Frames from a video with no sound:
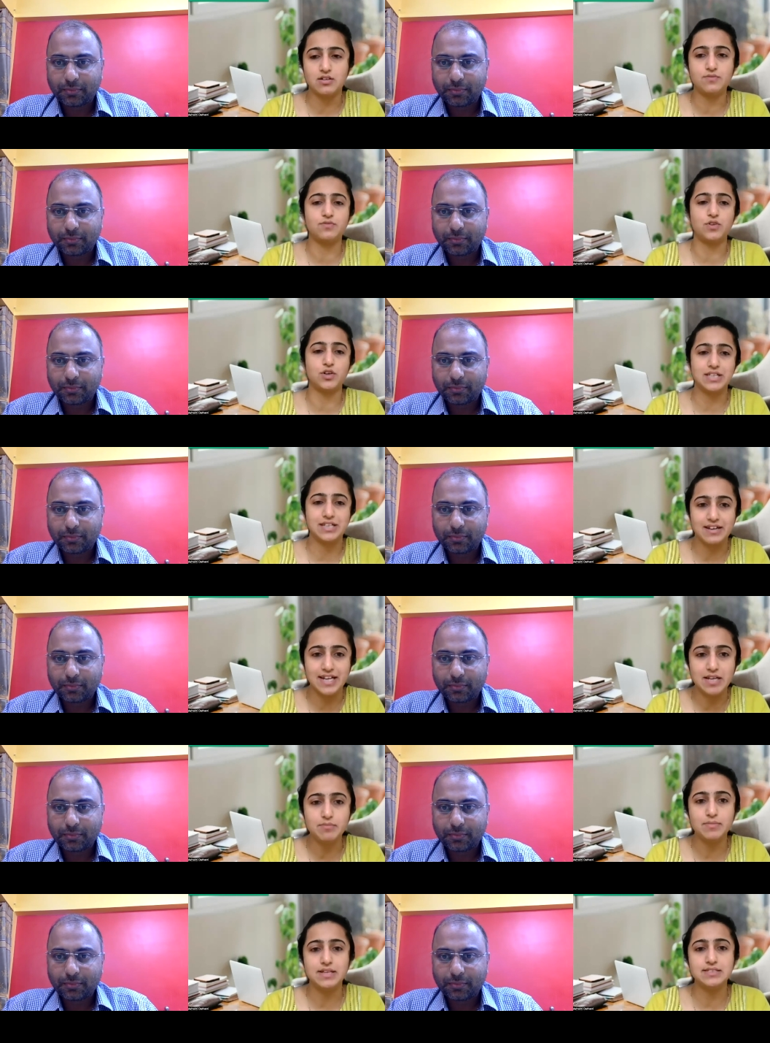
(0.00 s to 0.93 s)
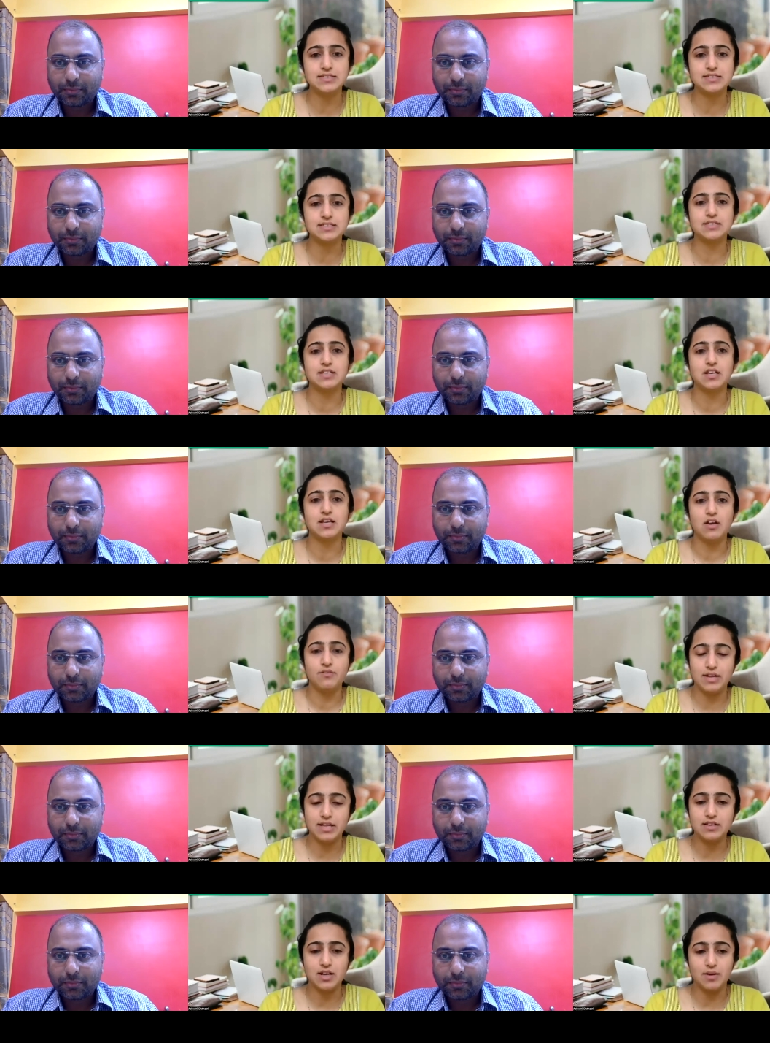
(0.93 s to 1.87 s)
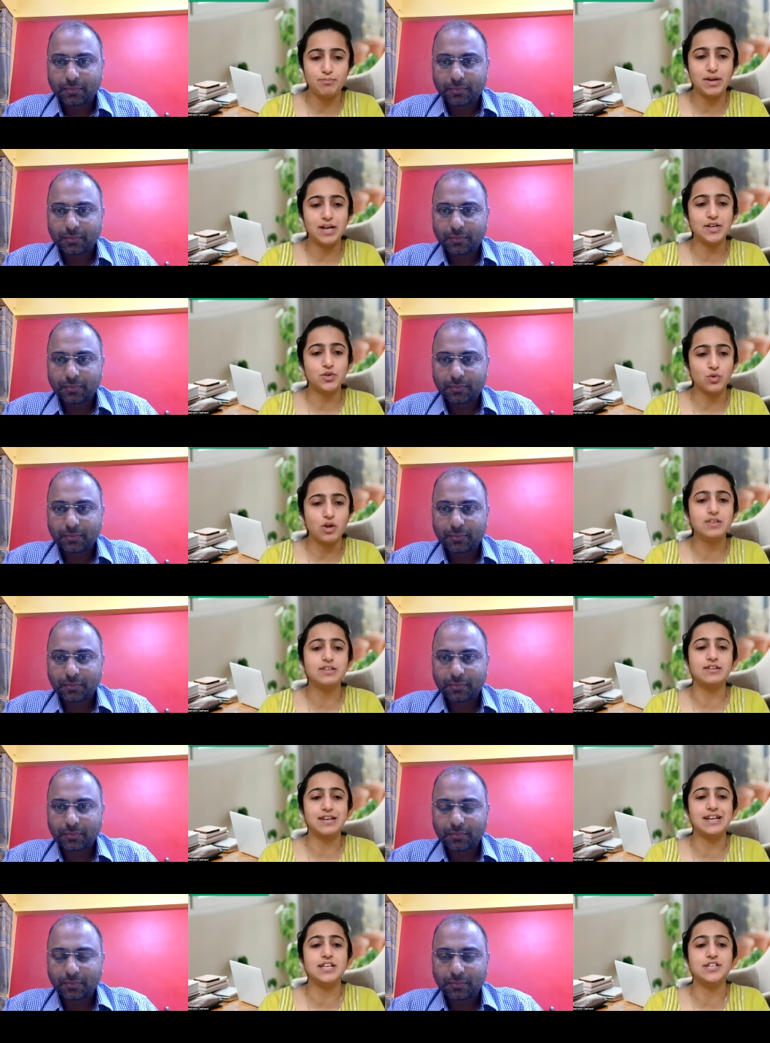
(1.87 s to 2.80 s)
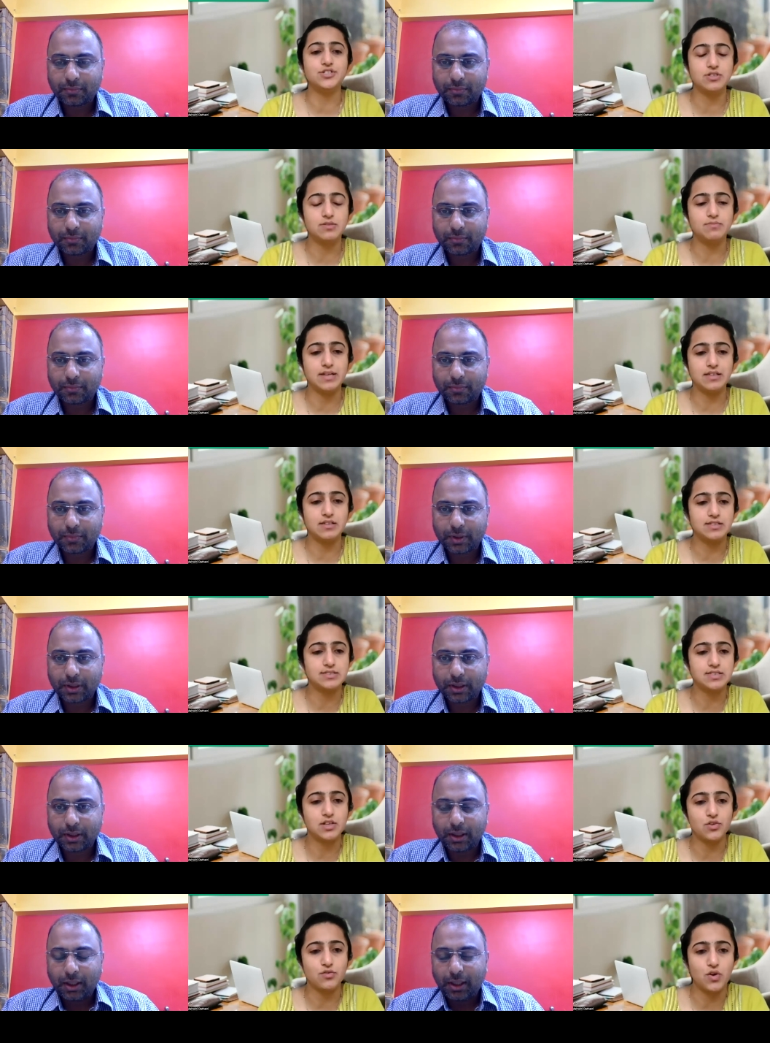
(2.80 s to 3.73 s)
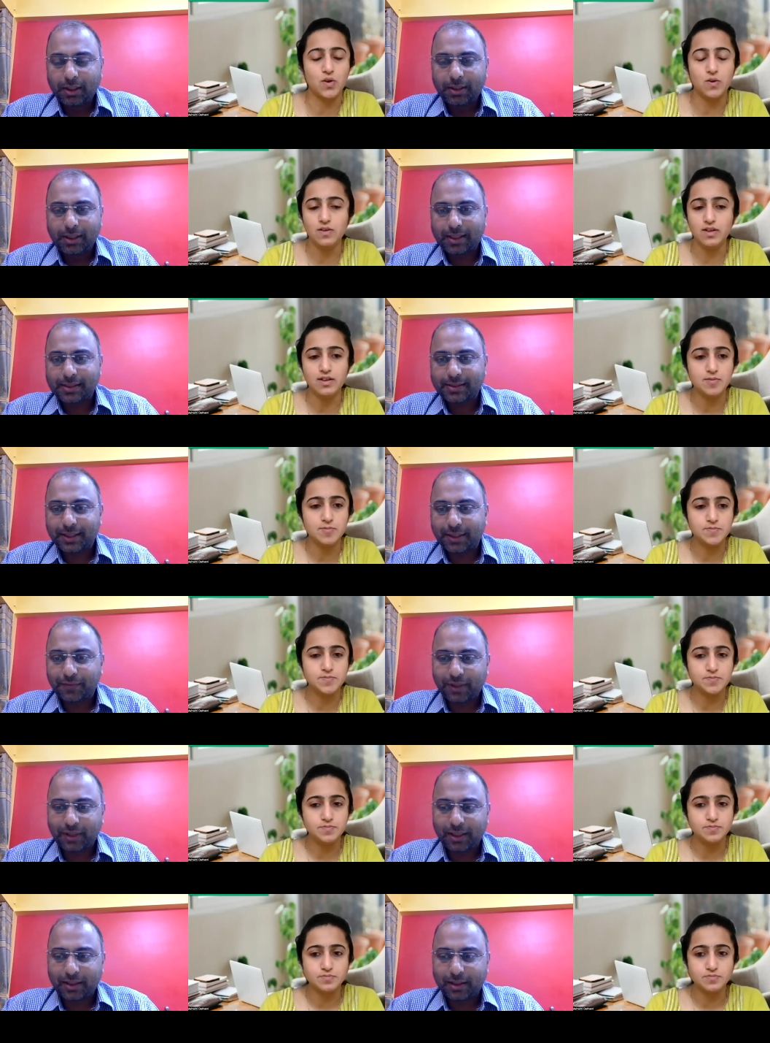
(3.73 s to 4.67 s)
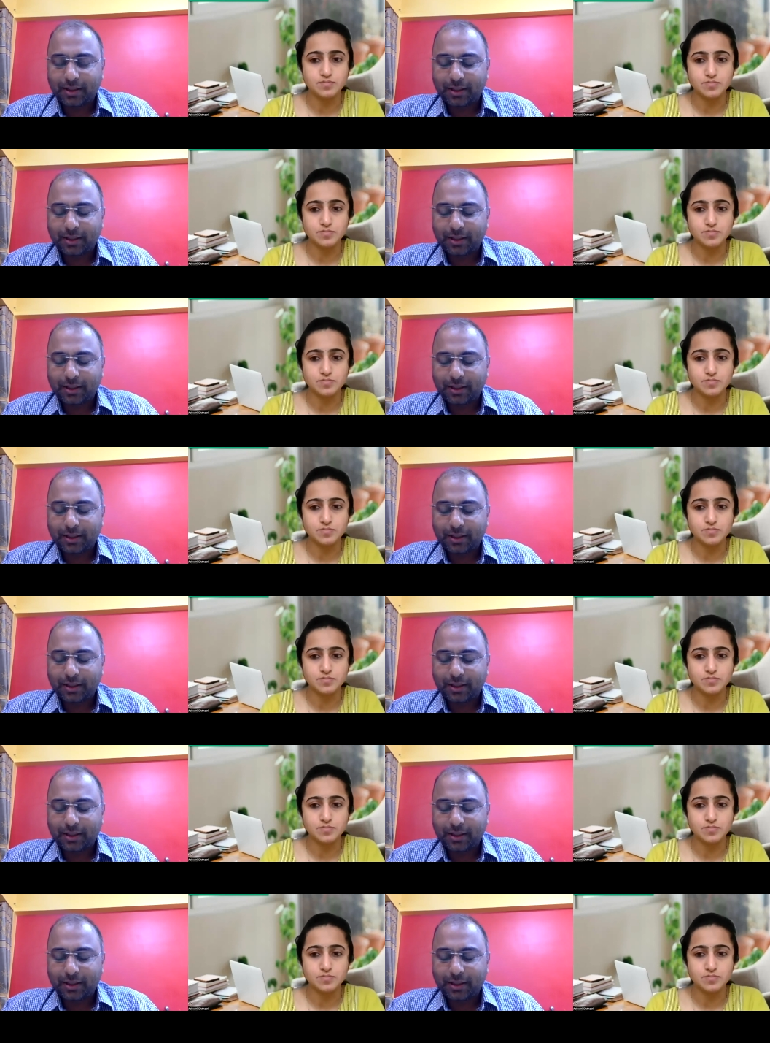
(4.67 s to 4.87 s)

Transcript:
Speaker 1: for the treatments when compared to all the traditional methods that you follow?
Speaker 2: Yes, it will